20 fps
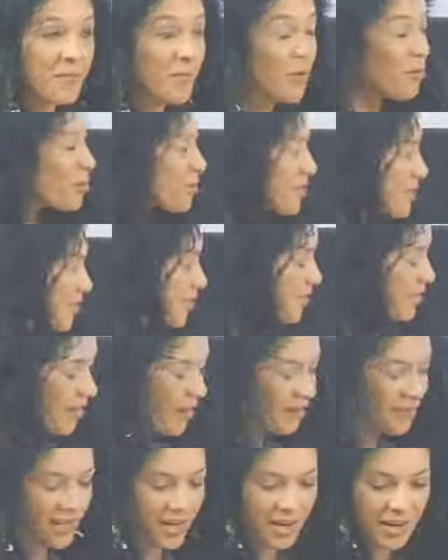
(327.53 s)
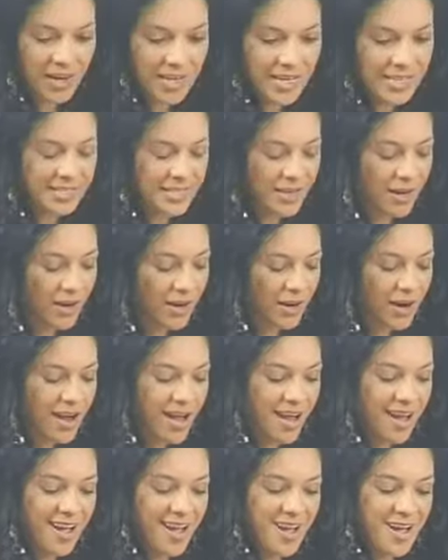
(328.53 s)
Also, other highs are
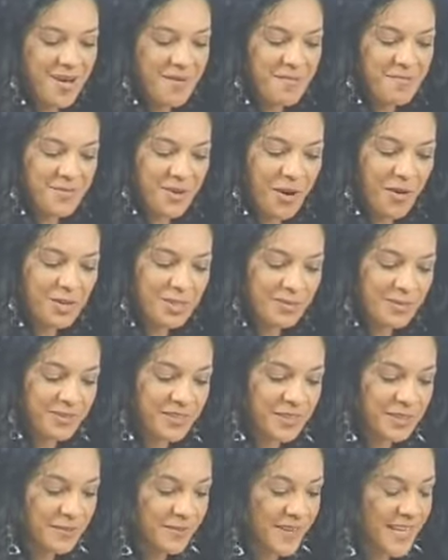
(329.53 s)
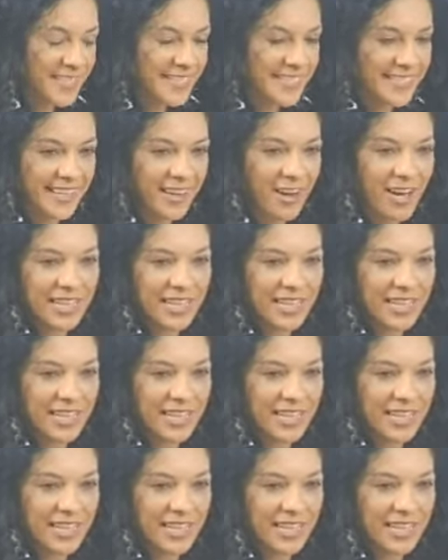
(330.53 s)
Goldsmith University.